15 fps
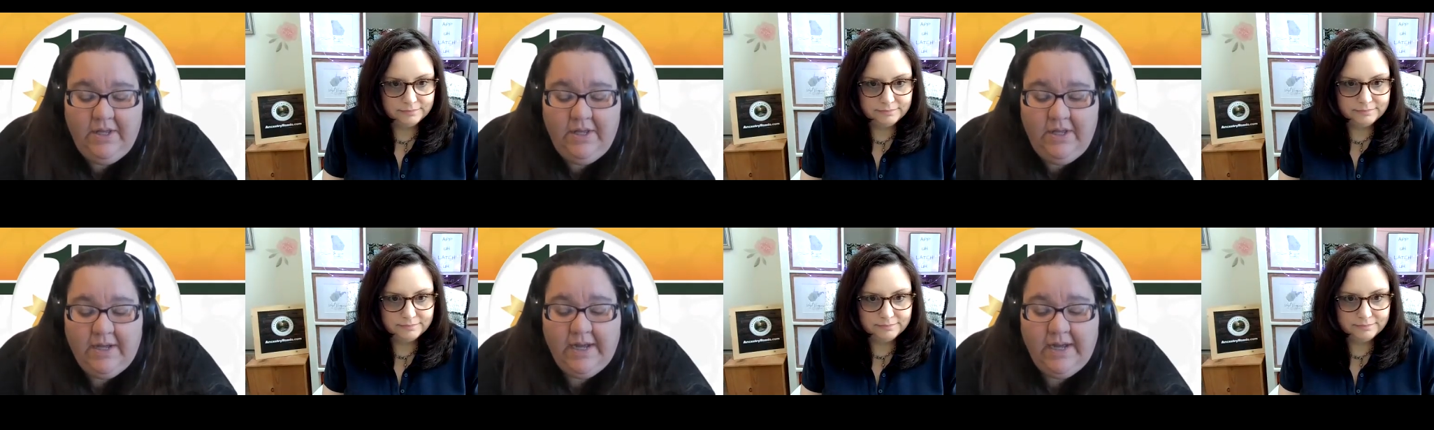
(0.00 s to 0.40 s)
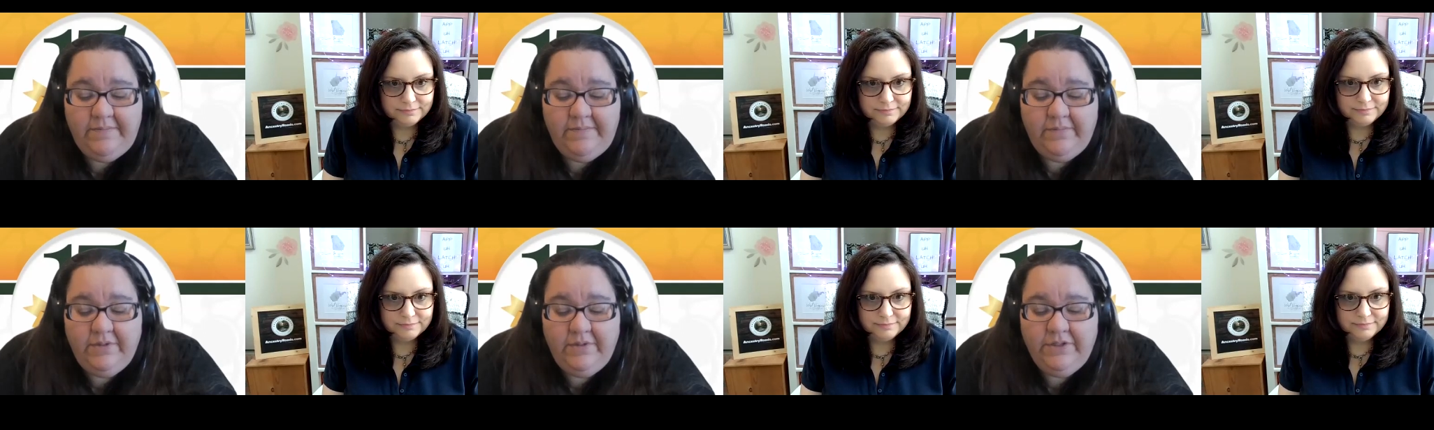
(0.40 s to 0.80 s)

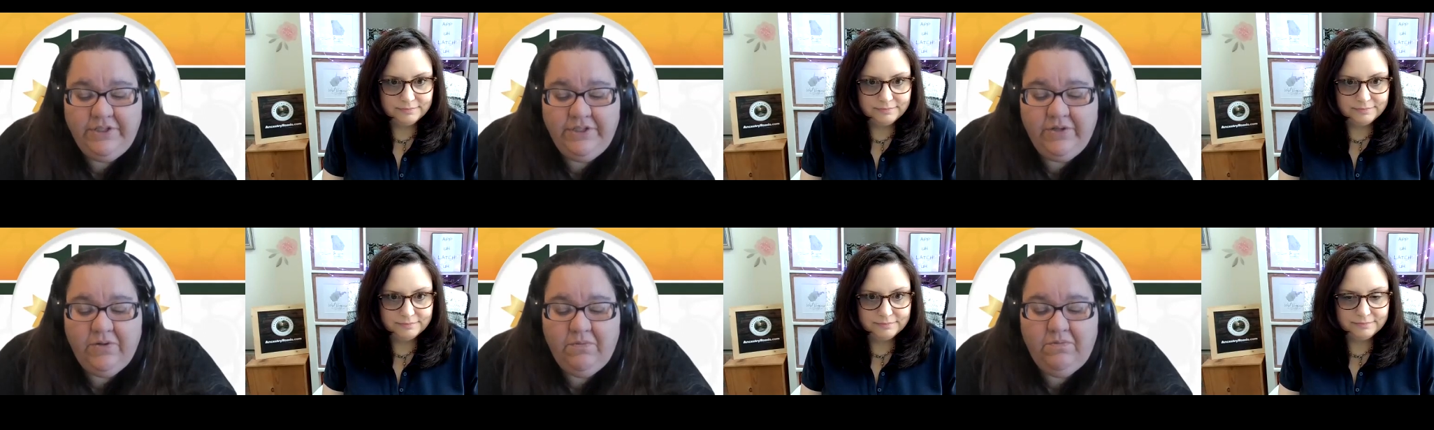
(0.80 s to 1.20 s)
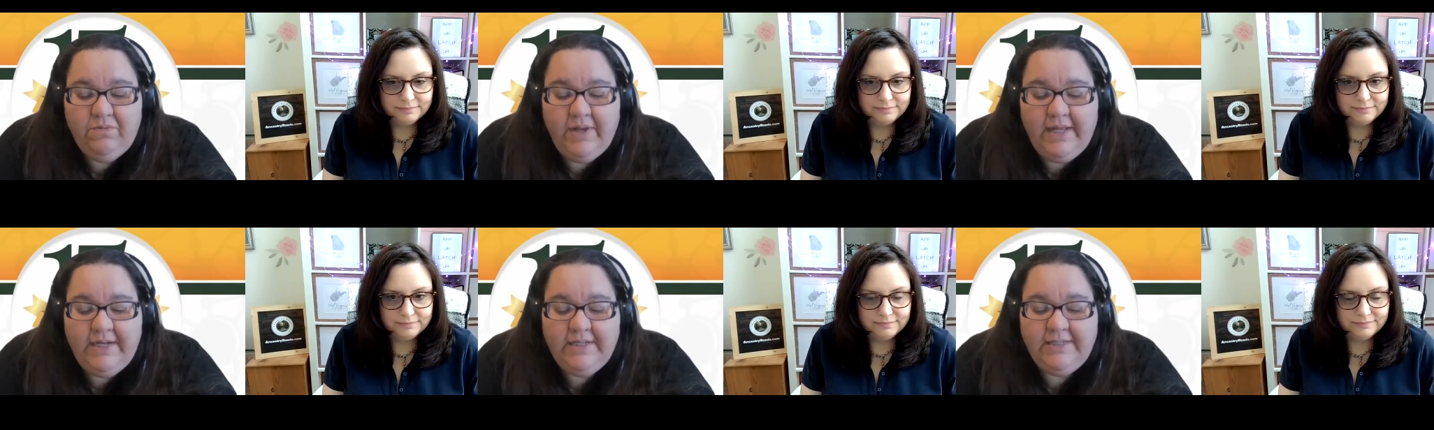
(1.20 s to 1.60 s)
Speaker 1: Um, so,
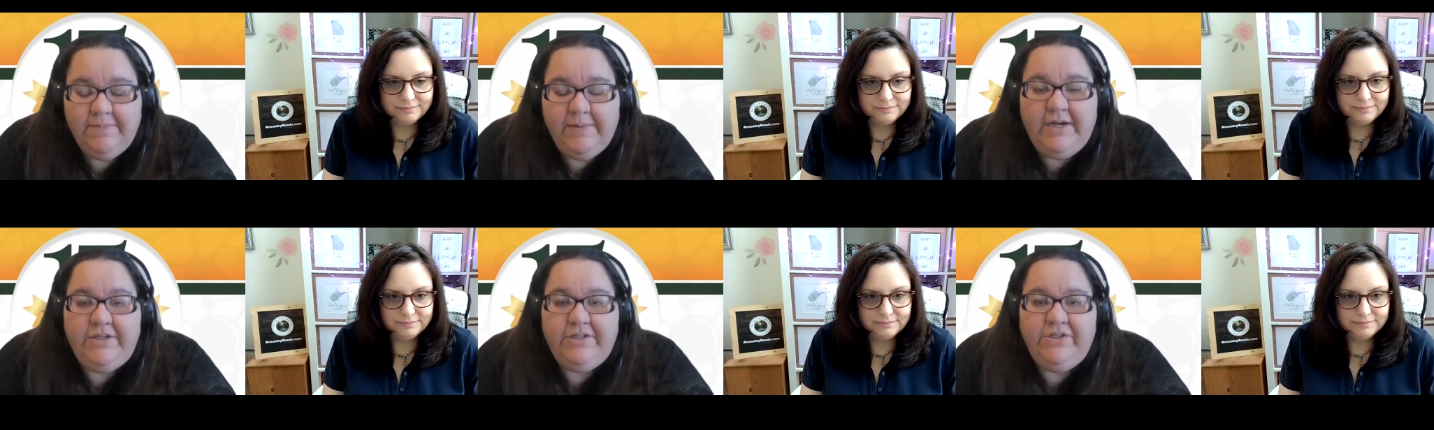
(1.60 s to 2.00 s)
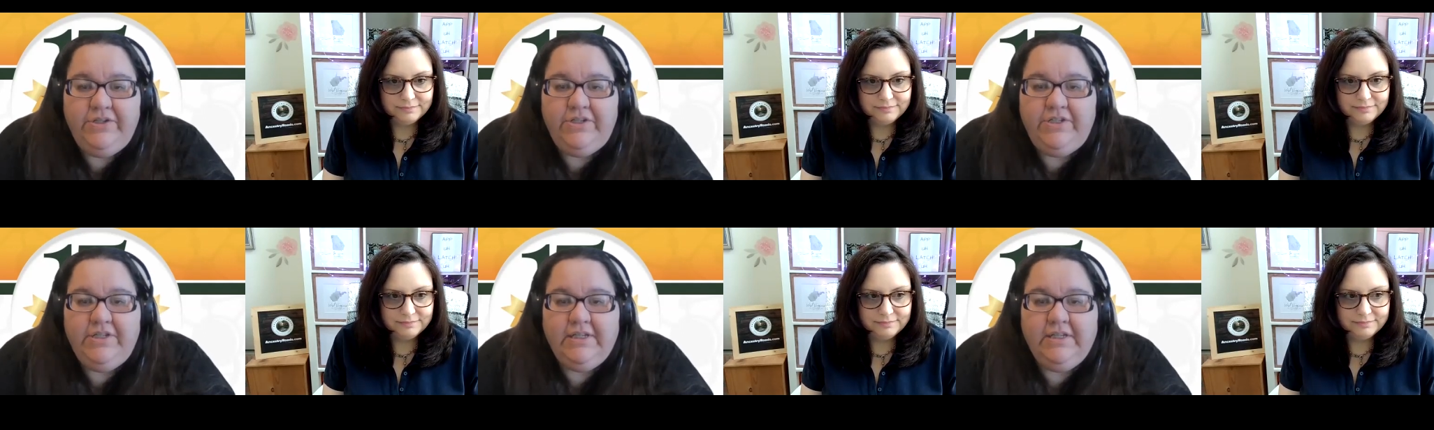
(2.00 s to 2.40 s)
what inspires you
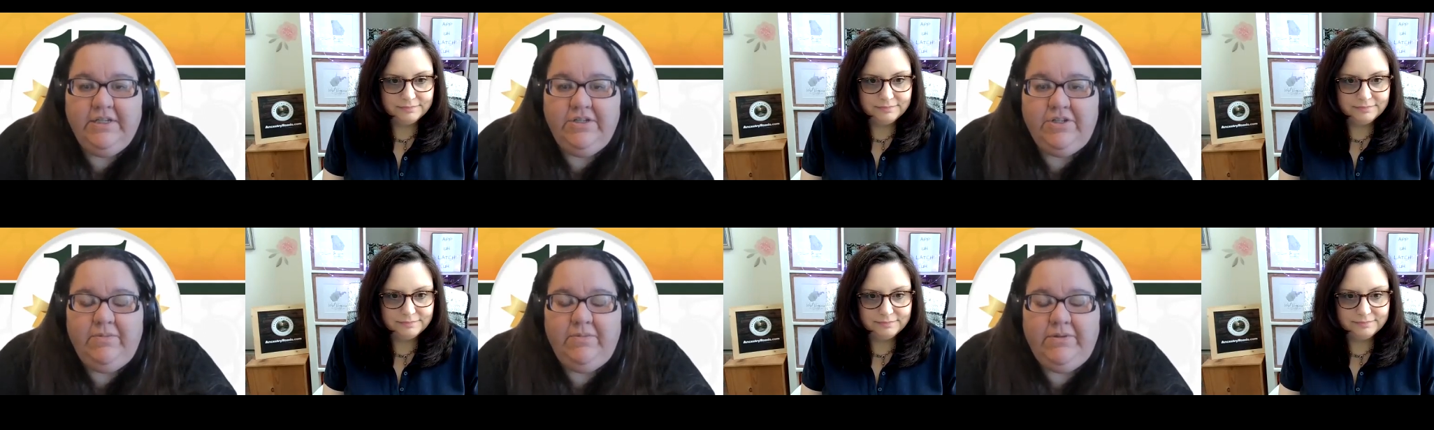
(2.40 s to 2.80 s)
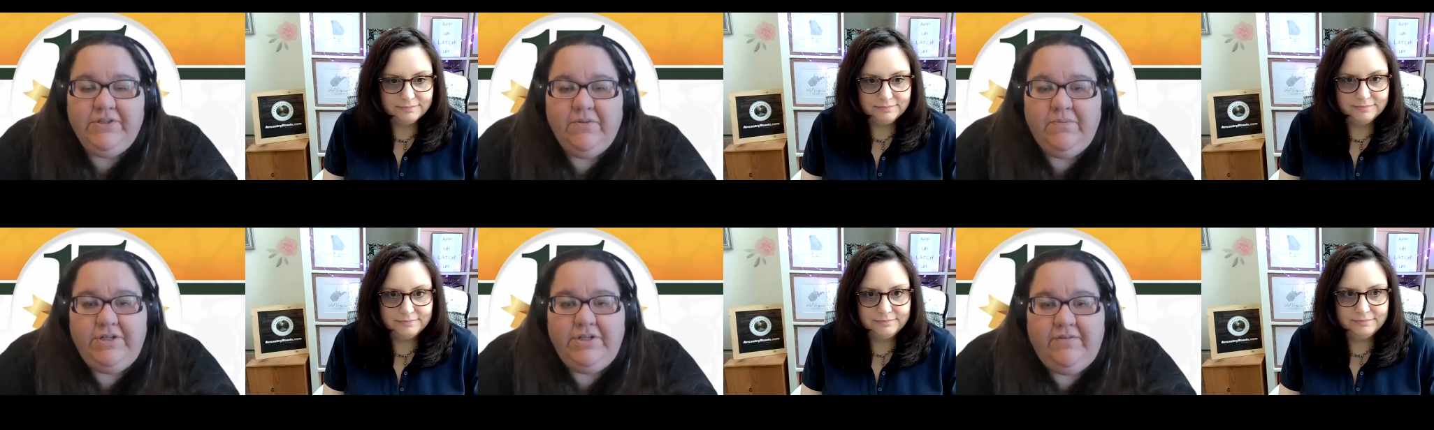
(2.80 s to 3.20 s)
to contribute so
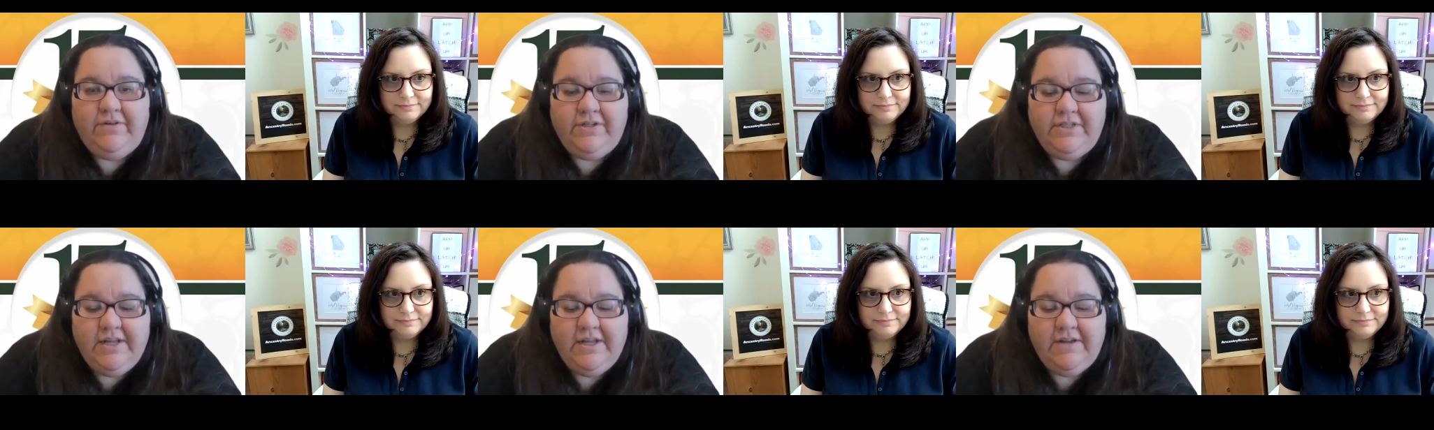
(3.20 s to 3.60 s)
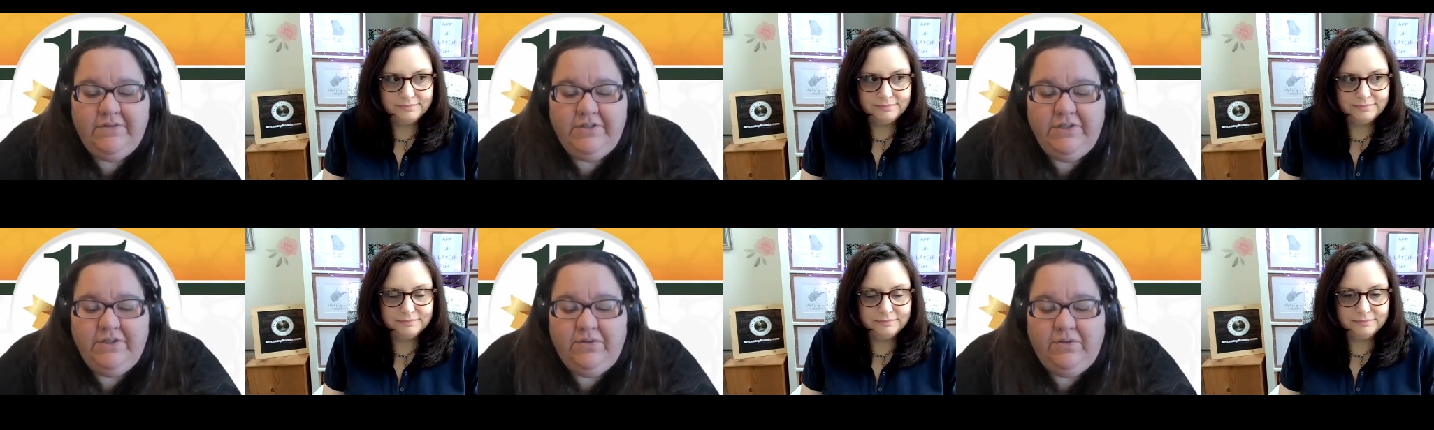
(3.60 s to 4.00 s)
much of yourself
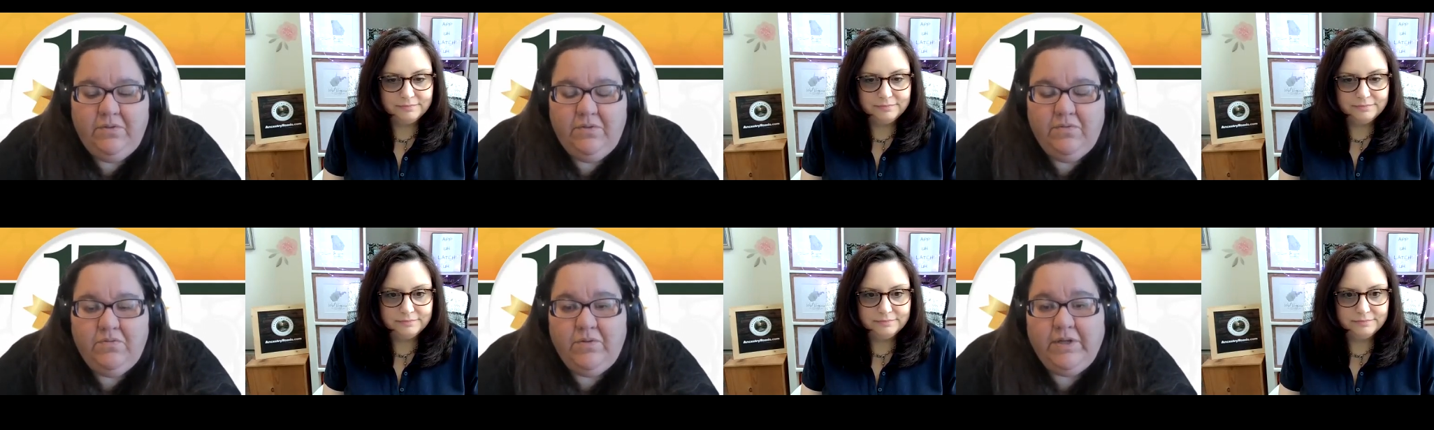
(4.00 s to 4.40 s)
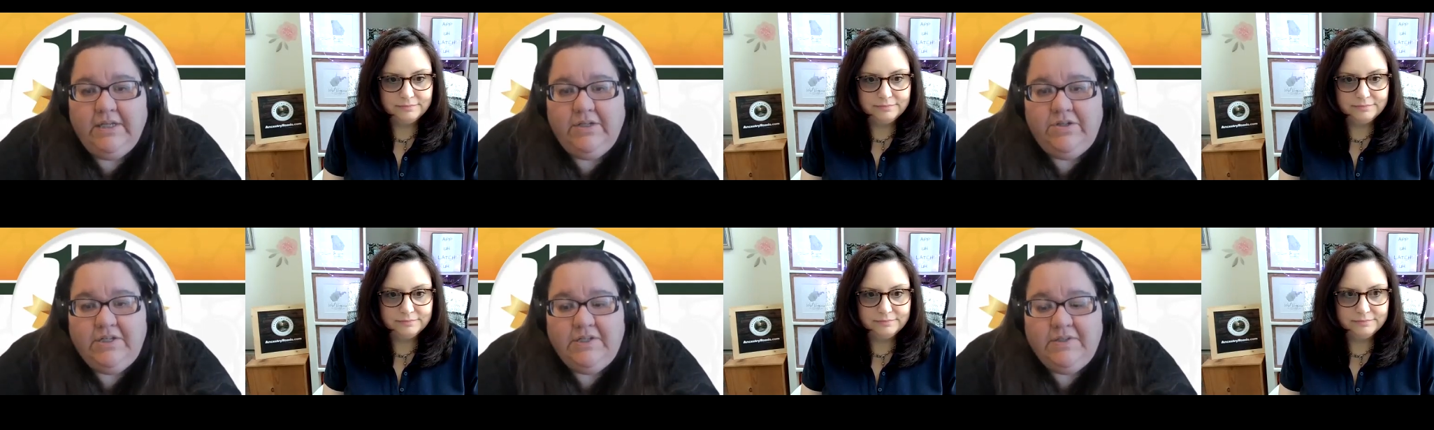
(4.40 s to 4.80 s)
to
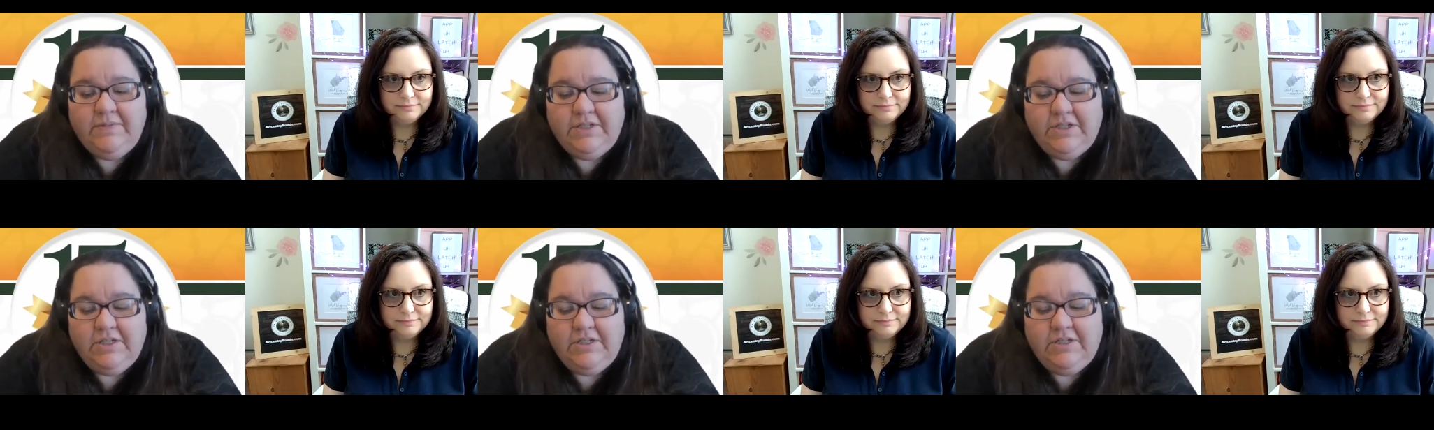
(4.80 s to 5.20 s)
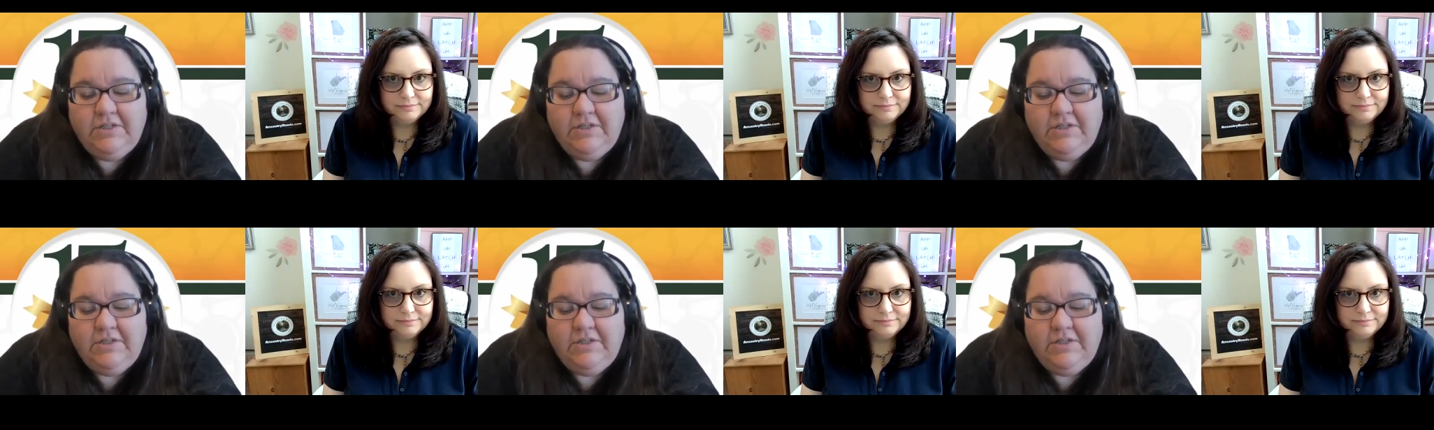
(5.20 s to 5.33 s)
WikiTree's mission?